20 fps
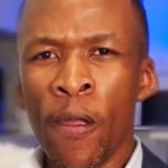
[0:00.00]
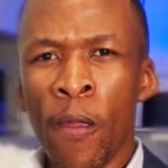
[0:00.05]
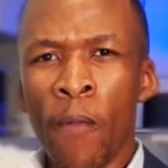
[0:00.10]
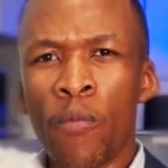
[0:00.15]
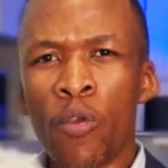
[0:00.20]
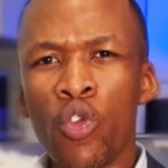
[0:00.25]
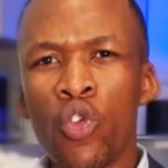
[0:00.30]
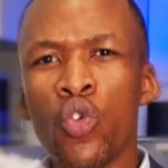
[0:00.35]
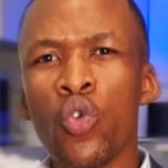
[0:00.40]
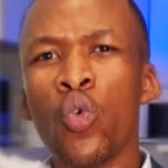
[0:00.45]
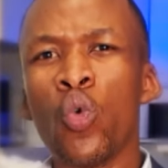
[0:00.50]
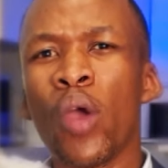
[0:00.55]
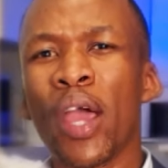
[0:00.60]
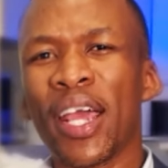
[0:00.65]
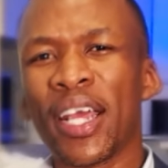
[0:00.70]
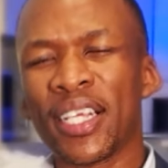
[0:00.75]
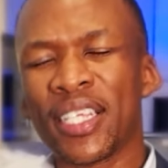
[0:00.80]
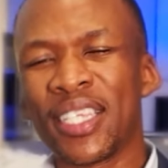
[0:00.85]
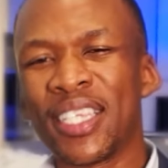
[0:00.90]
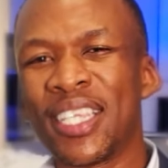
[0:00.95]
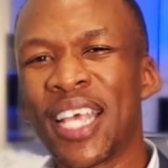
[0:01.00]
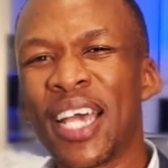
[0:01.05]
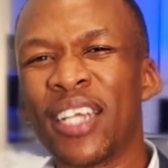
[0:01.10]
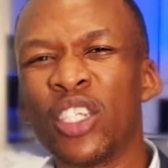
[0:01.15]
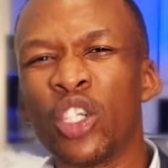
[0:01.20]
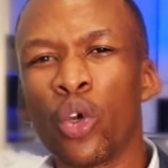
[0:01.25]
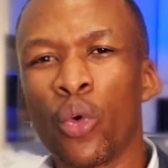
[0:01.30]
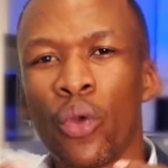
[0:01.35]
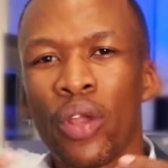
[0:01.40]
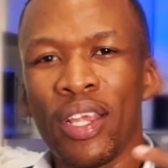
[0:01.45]
you
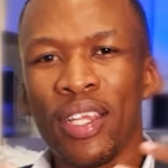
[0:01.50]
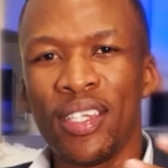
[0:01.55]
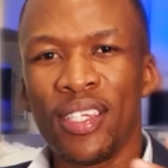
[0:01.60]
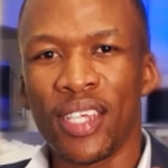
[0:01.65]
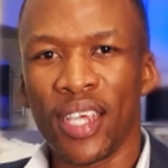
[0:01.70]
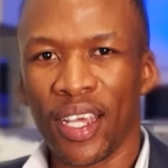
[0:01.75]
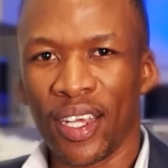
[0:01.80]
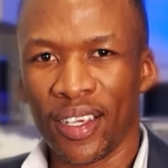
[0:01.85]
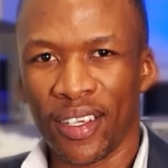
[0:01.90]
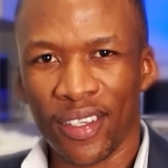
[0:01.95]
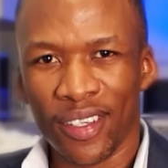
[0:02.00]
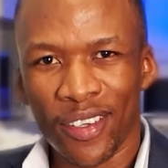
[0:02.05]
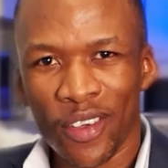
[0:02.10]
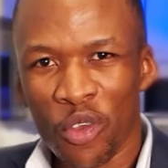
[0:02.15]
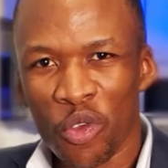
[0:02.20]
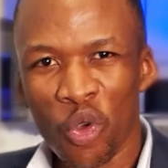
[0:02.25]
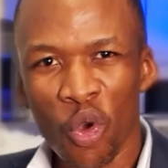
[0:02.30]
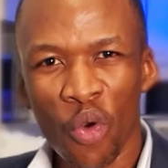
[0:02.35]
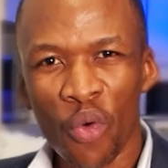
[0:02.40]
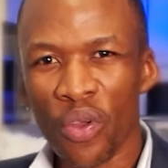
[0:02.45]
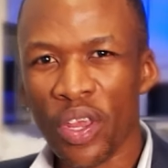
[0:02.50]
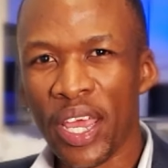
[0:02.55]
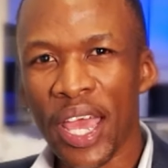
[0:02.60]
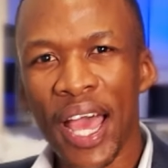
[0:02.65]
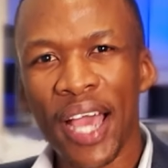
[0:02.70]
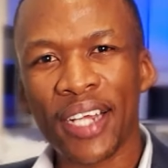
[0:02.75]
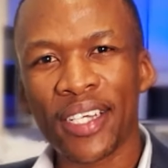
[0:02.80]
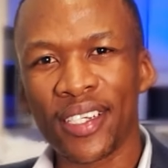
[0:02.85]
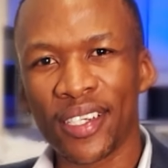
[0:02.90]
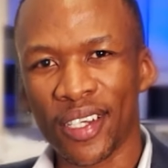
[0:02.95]
exaggerating your
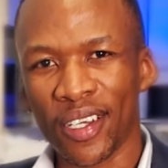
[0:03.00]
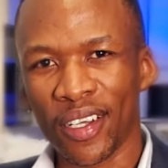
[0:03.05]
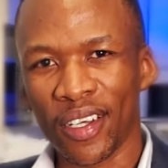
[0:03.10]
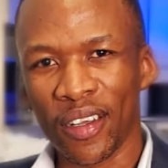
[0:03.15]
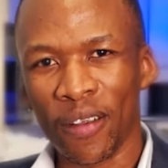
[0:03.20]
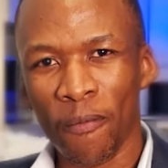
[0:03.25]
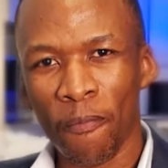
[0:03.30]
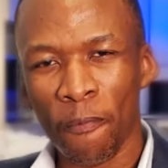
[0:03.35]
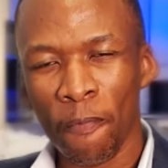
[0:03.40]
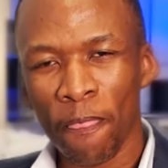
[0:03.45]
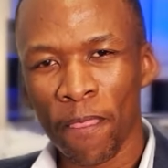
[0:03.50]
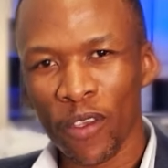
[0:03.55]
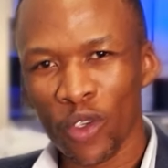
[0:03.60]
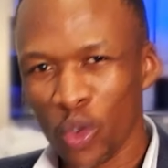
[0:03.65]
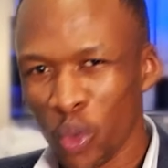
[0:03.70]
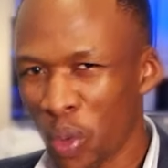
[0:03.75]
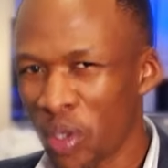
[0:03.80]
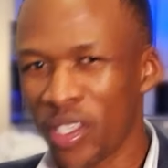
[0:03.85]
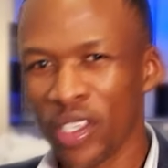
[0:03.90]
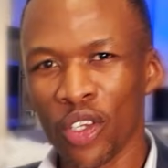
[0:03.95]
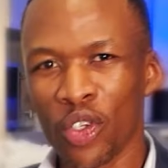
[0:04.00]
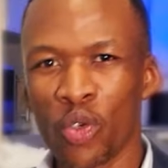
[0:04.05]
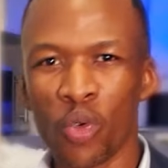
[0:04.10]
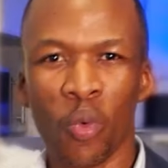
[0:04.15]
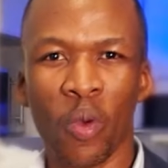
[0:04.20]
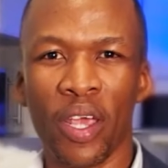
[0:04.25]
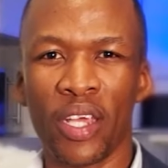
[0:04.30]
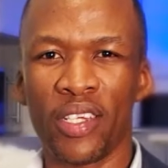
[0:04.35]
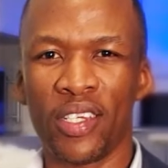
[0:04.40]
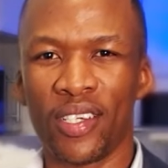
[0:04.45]
reaction to a
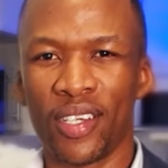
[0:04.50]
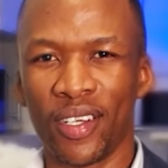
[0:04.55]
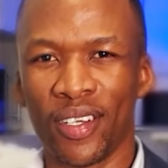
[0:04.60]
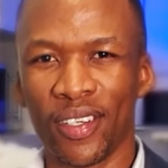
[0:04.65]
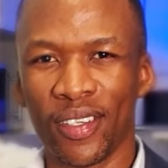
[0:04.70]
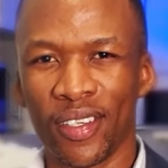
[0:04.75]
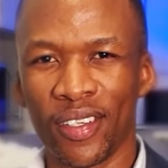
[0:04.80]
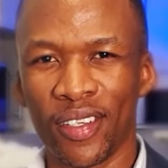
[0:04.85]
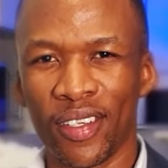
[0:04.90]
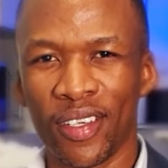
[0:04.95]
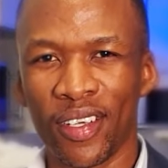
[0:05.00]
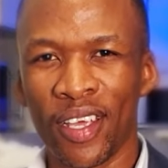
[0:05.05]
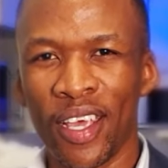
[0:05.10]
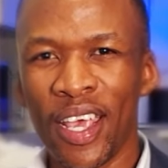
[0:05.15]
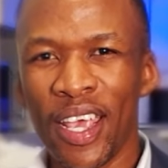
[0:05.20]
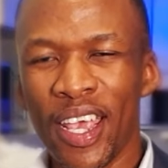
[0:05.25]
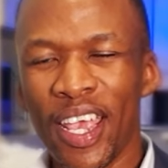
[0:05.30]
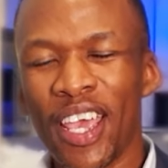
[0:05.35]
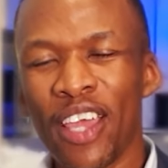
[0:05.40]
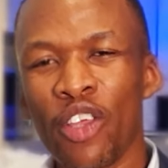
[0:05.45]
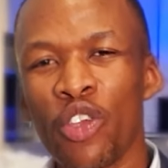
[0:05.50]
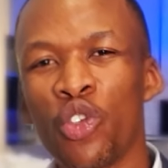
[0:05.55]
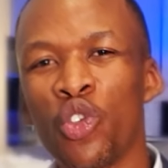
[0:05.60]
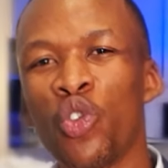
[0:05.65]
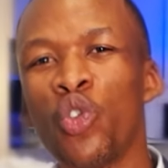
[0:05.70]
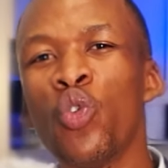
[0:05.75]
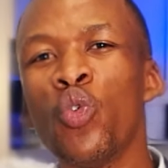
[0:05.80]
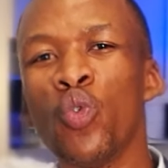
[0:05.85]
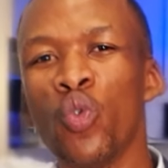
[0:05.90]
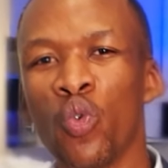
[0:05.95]
situation. It is
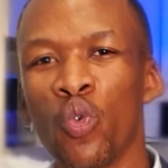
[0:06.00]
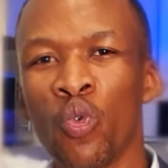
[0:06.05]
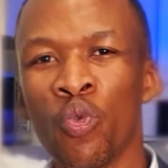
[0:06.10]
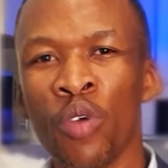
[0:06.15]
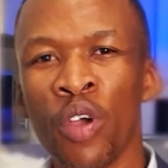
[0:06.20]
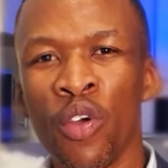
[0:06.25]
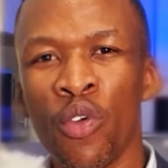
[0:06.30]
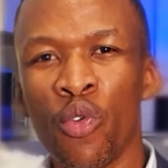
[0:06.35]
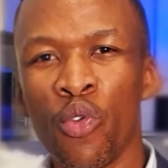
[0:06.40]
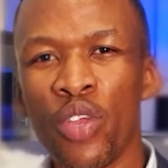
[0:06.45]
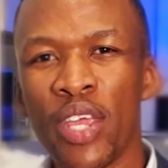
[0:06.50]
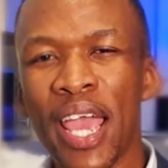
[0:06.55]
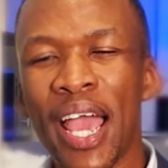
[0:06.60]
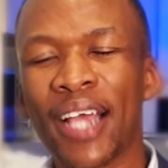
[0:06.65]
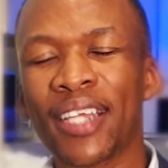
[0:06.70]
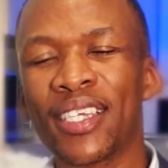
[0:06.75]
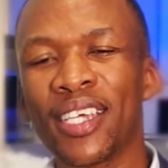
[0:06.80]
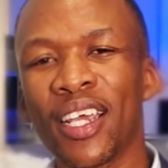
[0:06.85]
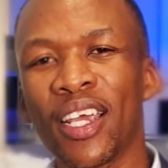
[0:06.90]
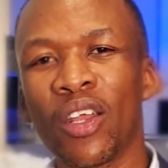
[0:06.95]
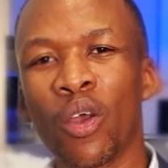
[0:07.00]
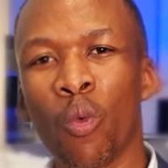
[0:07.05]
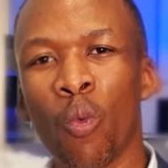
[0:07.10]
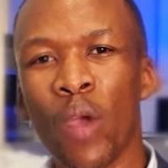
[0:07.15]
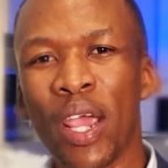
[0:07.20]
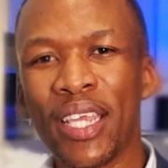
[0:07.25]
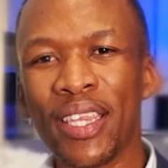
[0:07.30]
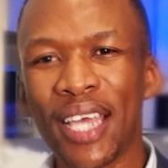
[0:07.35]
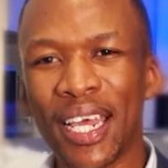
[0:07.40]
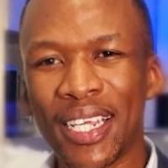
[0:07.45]
you reacting in a
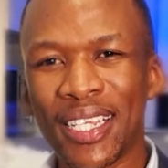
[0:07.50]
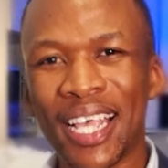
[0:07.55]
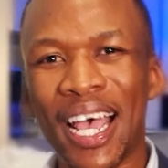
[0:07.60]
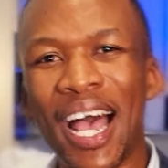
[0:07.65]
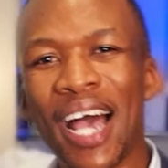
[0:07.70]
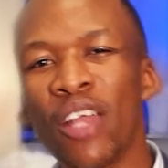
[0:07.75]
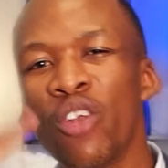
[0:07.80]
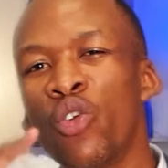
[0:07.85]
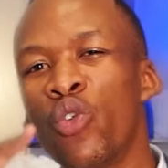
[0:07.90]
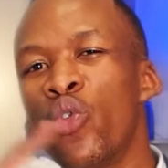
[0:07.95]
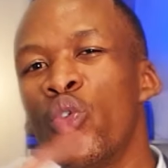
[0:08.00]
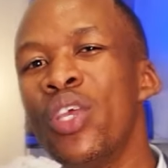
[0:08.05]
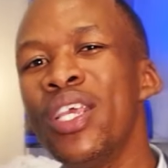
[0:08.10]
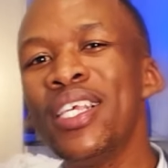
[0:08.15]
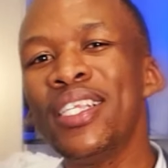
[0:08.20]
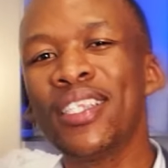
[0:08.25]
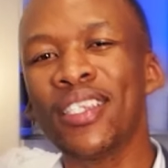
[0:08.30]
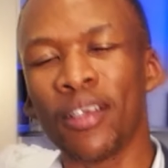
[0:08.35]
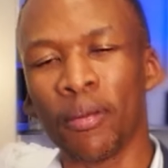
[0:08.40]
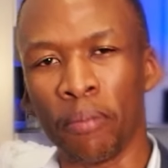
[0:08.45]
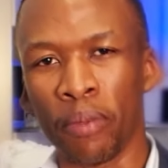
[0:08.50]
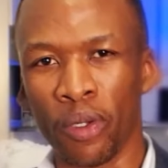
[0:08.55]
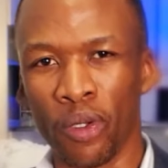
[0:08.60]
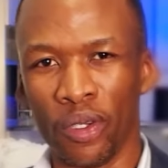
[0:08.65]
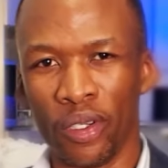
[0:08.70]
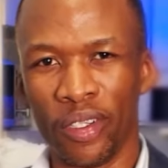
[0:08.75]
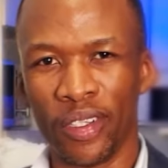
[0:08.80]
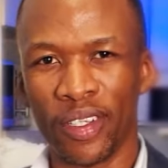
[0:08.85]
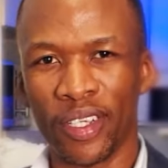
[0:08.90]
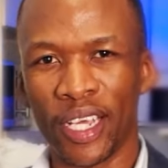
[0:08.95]
way that is
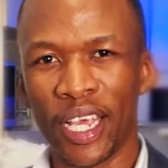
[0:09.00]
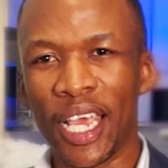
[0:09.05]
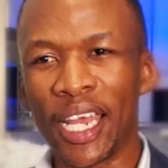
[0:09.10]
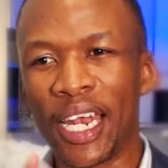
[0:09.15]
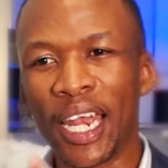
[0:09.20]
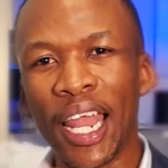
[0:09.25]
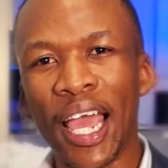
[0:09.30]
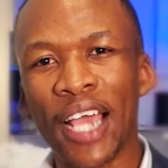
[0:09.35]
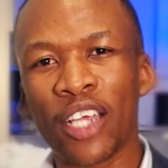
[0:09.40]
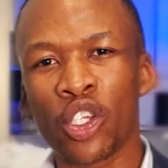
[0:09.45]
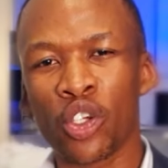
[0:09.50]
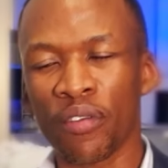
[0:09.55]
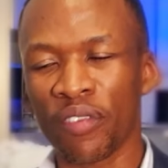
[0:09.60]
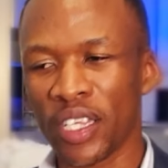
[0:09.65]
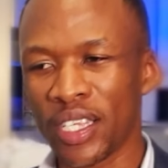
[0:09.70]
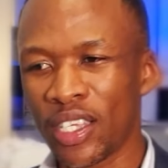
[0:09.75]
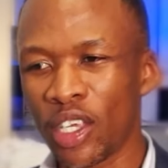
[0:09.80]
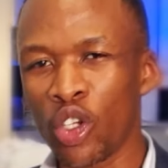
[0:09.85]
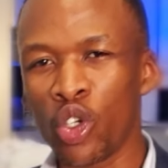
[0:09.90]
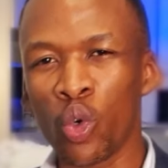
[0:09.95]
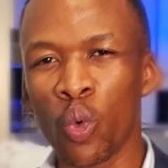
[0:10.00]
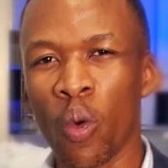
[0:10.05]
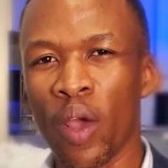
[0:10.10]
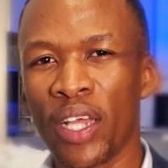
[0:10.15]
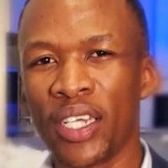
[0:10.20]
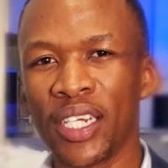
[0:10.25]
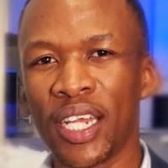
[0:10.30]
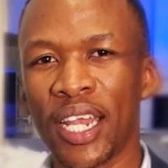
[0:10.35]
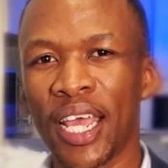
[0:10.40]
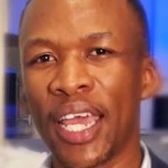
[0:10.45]
unreasonable in light of the
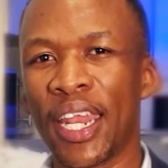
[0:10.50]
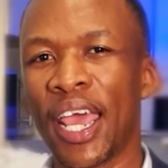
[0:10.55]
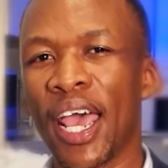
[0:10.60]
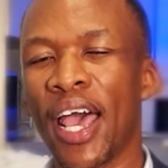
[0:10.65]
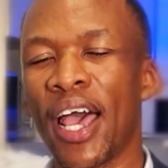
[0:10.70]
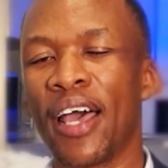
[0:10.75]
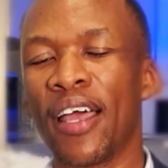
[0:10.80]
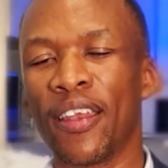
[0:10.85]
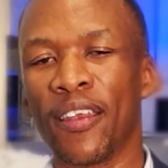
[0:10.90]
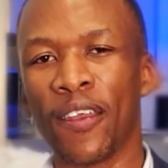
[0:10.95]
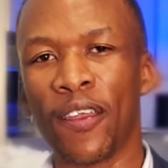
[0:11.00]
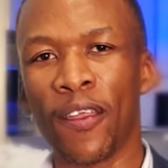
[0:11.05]
situation at hand.